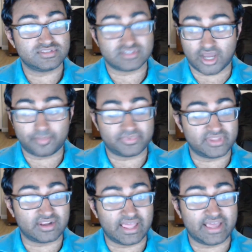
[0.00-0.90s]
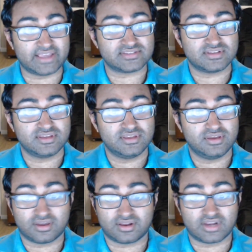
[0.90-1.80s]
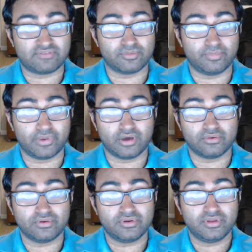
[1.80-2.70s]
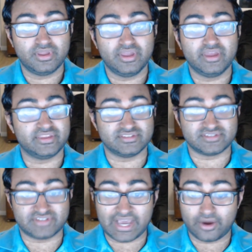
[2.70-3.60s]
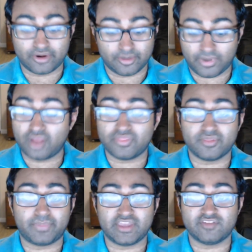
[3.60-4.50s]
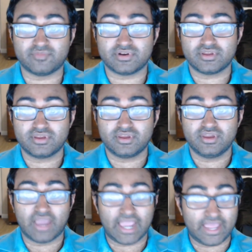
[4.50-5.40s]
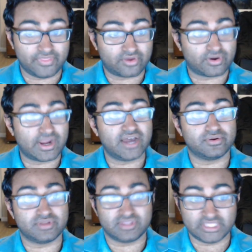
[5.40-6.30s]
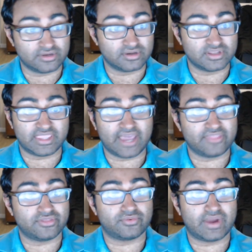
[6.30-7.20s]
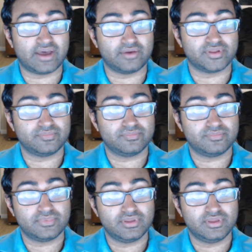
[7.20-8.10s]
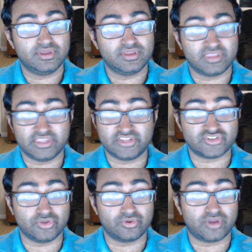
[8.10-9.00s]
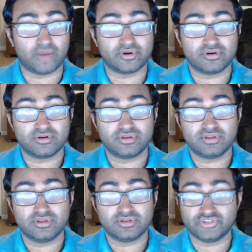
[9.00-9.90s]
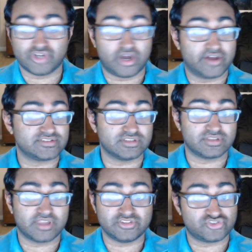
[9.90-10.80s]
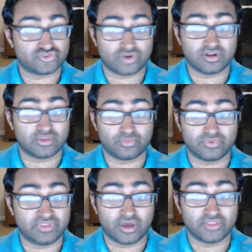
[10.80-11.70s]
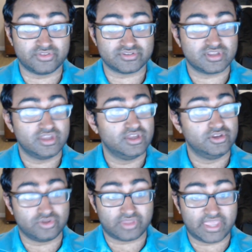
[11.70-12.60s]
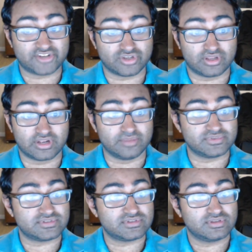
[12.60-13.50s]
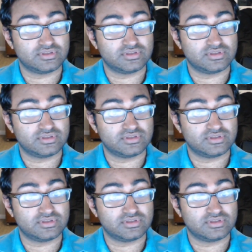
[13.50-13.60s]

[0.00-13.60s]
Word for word: Stopped at last, a clever blow he is down upon the pavement, and the crowd eagerly gather round him, each newcomer jostling and struggling with the others to catch a glimpse.